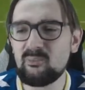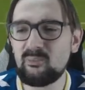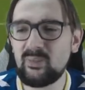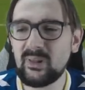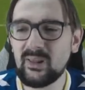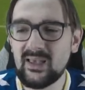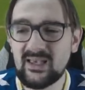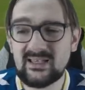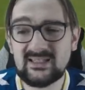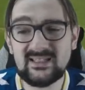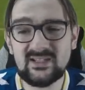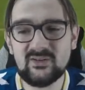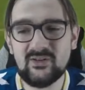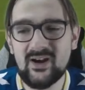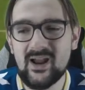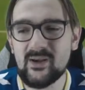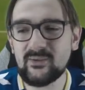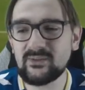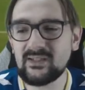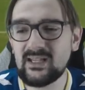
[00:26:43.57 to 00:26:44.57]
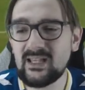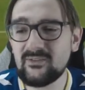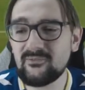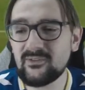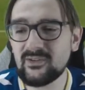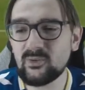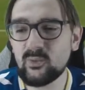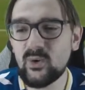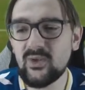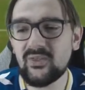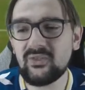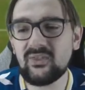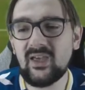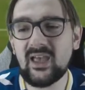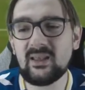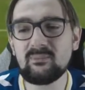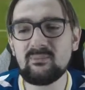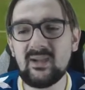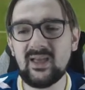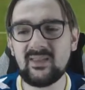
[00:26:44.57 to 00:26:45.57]
plays it around, even with
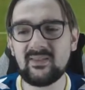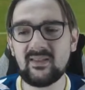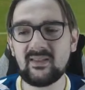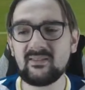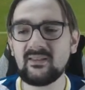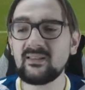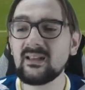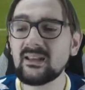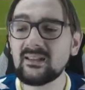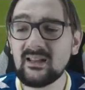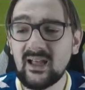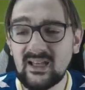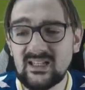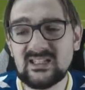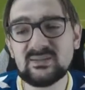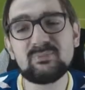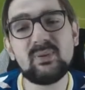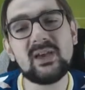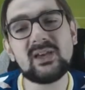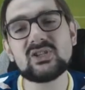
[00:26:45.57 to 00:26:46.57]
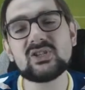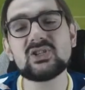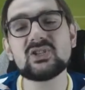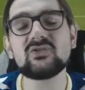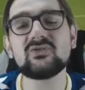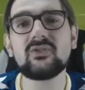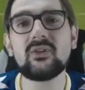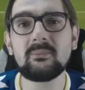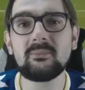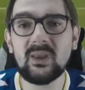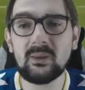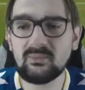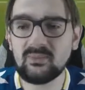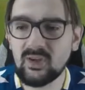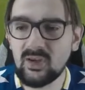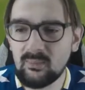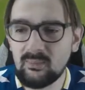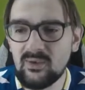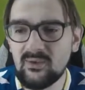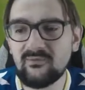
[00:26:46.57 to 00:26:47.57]
10 men. Nice patience from them,
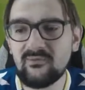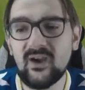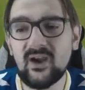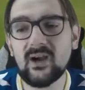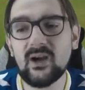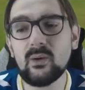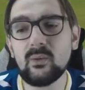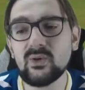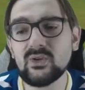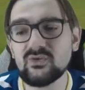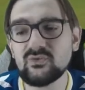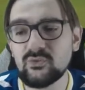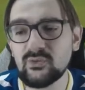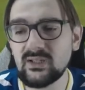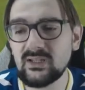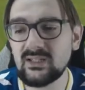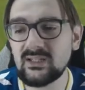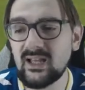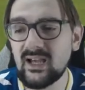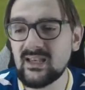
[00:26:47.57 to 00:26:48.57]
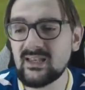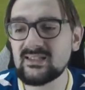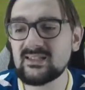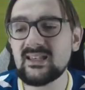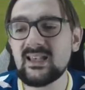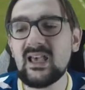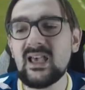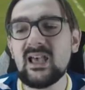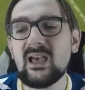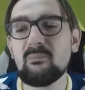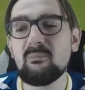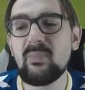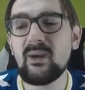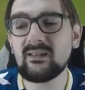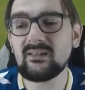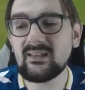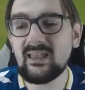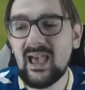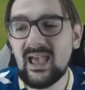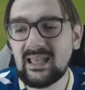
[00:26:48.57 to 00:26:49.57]
to be fair. It was really nice.
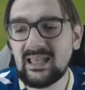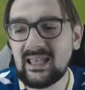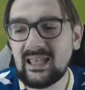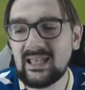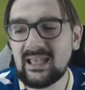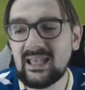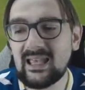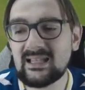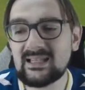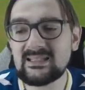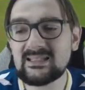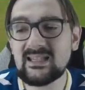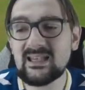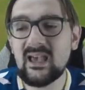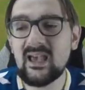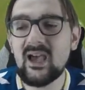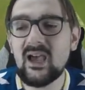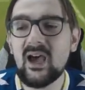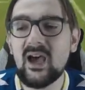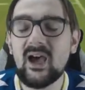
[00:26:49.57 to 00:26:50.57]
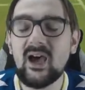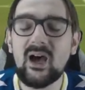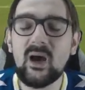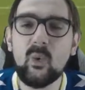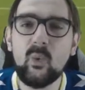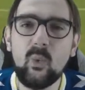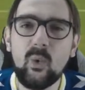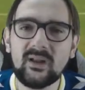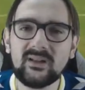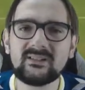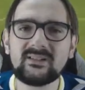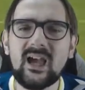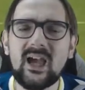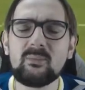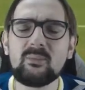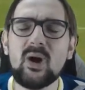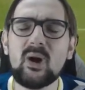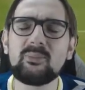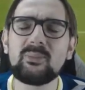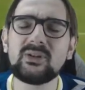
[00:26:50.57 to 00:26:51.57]
Benteke gets a
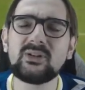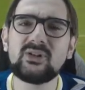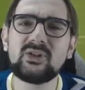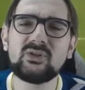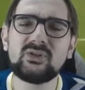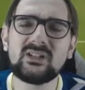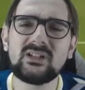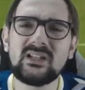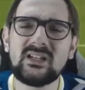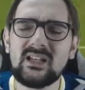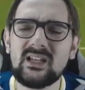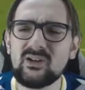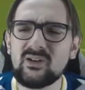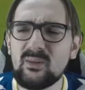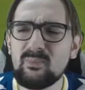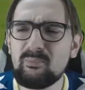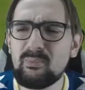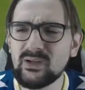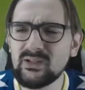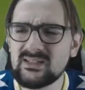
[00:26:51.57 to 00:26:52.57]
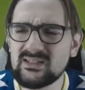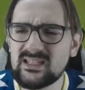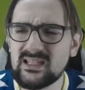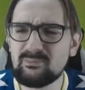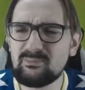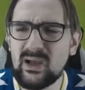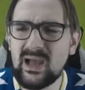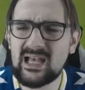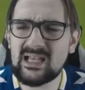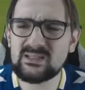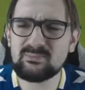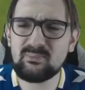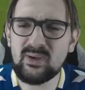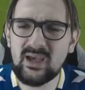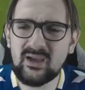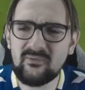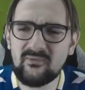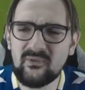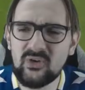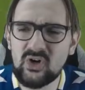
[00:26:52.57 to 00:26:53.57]
one-time opportunity here and puts it past
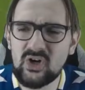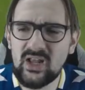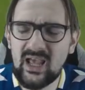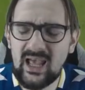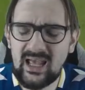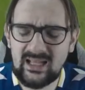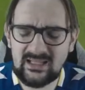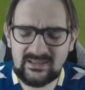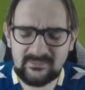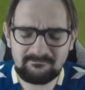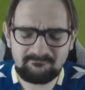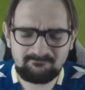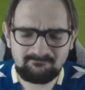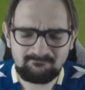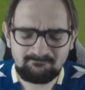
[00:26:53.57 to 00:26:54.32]
Pickford. And